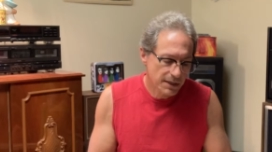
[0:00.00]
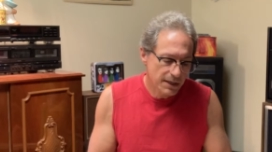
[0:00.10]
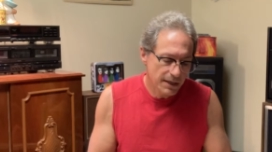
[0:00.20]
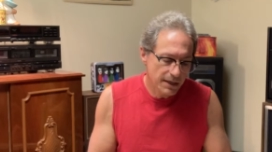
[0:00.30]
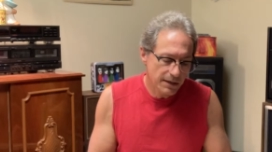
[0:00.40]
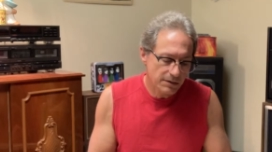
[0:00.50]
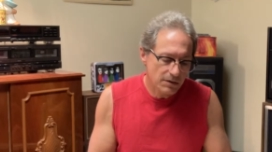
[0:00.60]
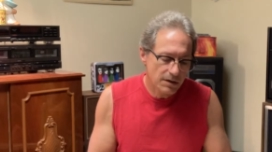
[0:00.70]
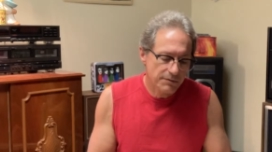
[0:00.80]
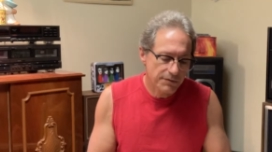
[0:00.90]
And
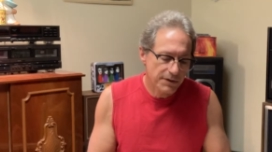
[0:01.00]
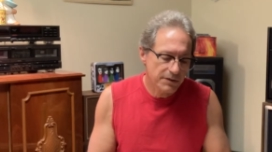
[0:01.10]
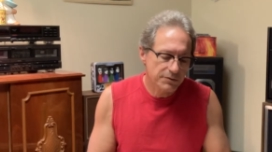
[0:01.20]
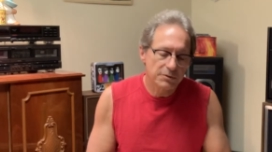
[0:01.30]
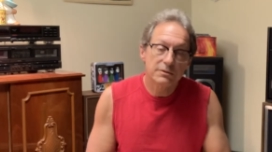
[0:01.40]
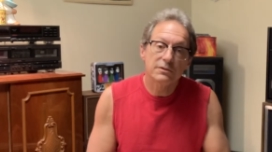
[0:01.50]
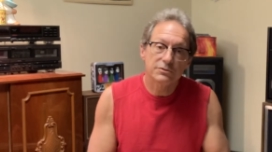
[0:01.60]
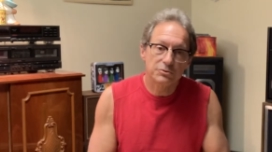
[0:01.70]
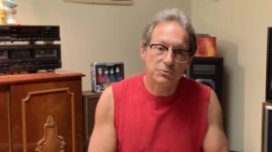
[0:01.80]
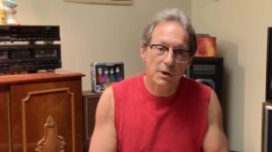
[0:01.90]
God of Thunder
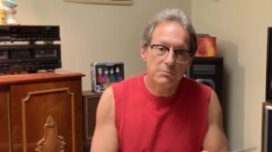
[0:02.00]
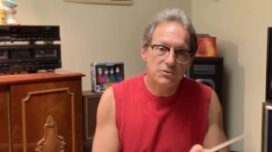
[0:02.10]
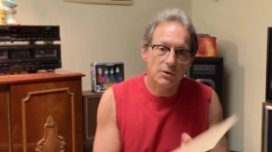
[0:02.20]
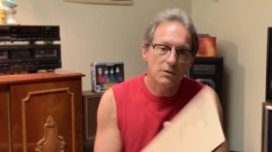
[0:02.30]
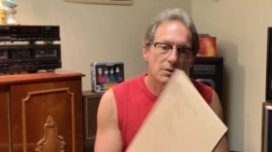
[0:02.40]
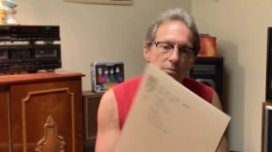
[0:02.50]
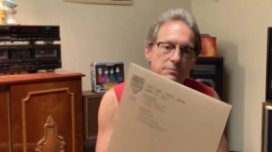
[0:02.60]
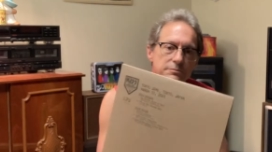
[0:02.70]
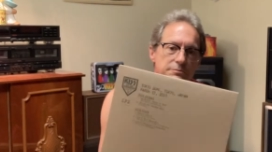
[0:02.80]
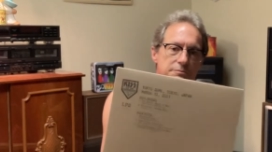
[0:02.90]
is a drum solo.
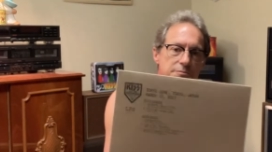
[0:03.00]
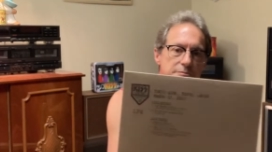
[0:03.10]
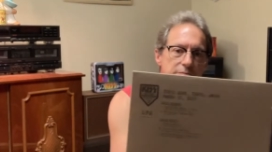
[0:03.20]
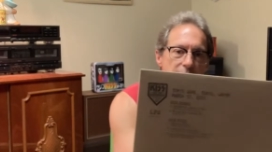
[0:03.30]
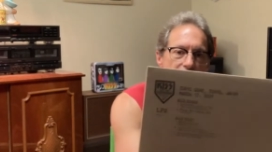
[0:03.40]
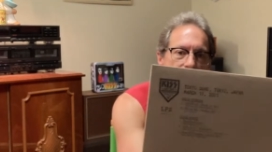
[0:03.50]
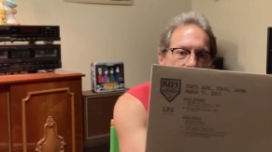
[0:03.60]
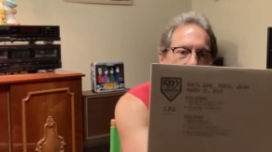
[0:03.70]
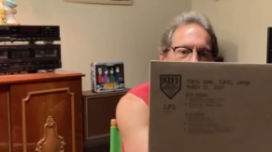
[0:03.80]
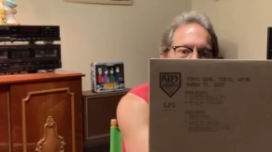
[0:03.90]

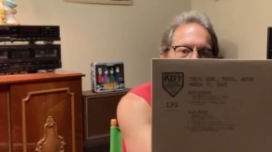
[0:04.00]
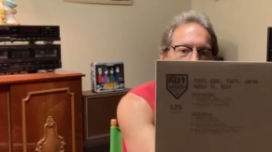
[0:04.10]
And